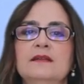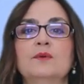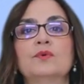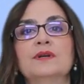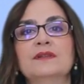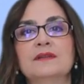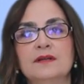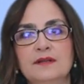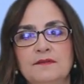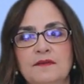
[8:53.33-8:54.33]
There were
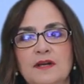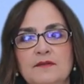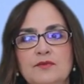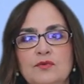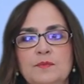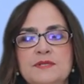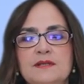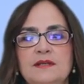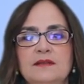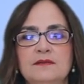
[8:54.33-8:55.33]
35
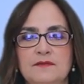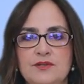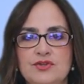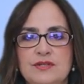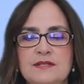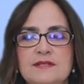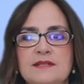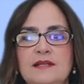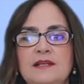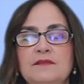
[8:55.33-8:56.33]
groups interventions
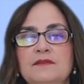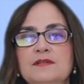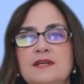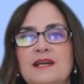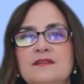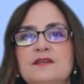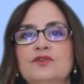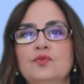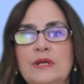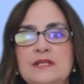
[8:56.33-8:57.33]
delivered at
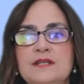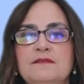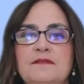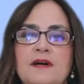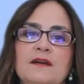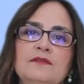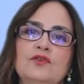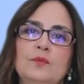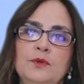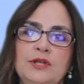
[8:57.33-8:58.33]
25
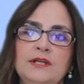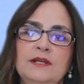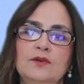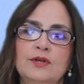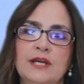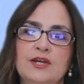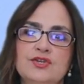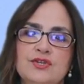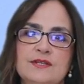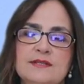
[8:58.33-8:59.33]
community
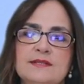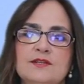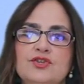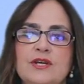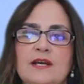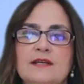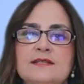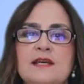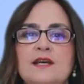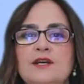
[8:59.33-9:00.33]
locations, such
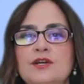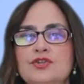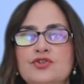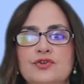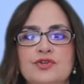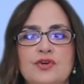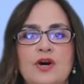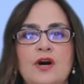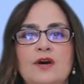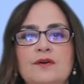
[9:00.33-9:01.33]
as church
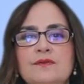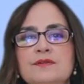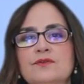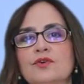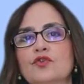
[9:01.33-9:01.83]
halls or